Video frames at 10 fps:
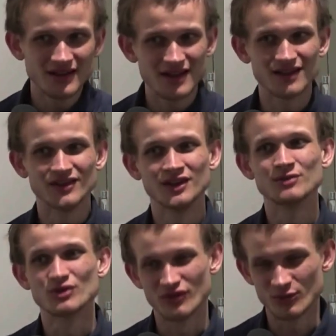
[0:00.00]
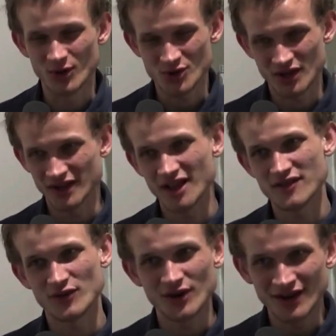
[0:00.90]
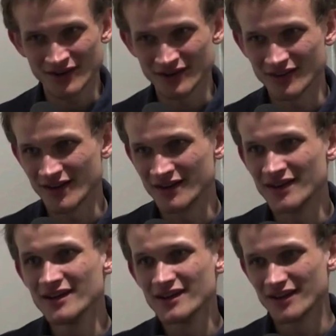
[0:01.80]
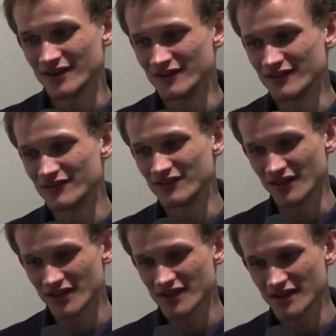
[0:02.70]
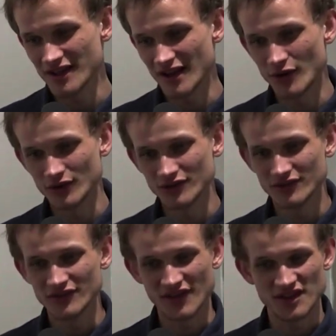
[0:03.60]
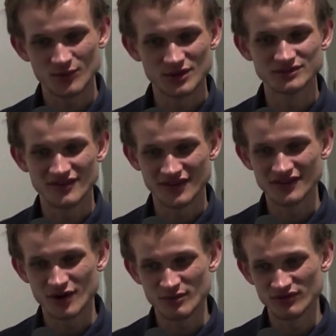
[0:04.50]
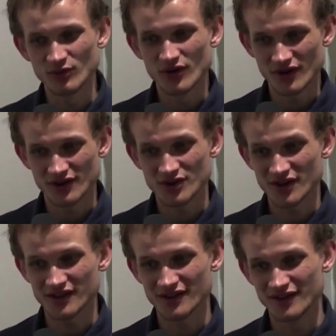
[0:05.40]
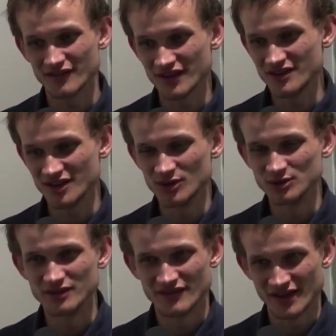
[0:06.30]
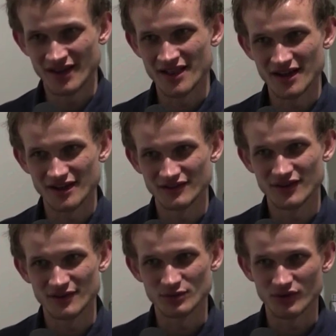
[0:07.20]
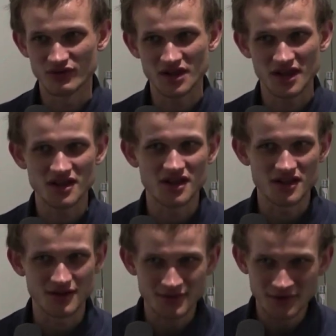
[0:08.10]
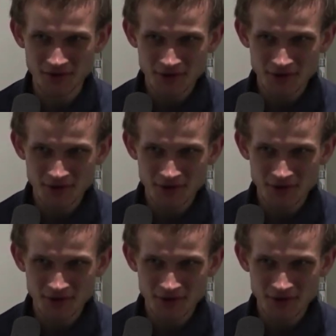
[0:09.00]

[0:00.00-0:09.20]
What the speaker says: And then the proof of work chain gets forgotten, and then and things all the things that were living there before just kind of continue living inside of the proof of stake system.